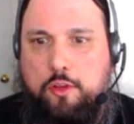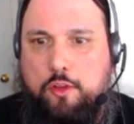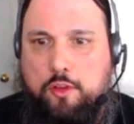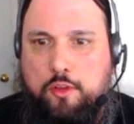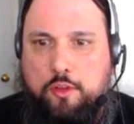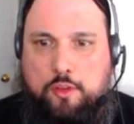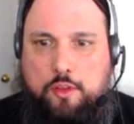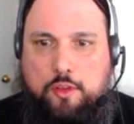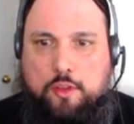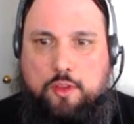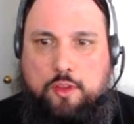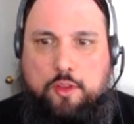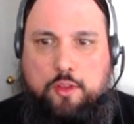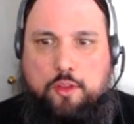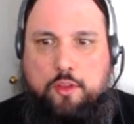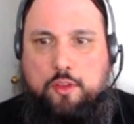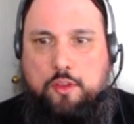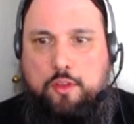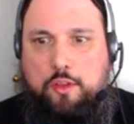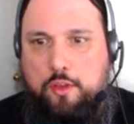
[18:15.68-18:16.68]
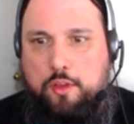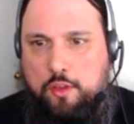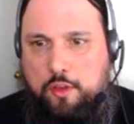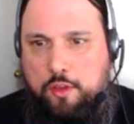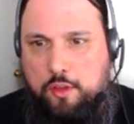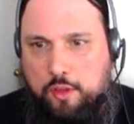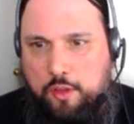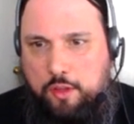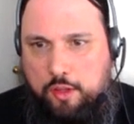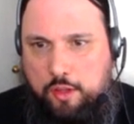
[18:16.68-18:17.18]

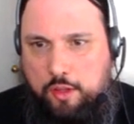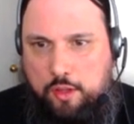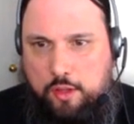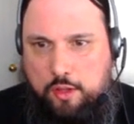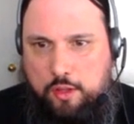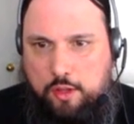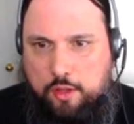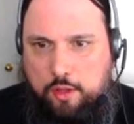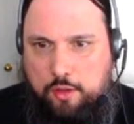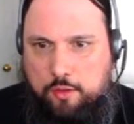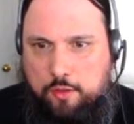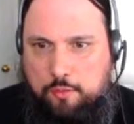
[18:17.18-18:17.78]
[no speech]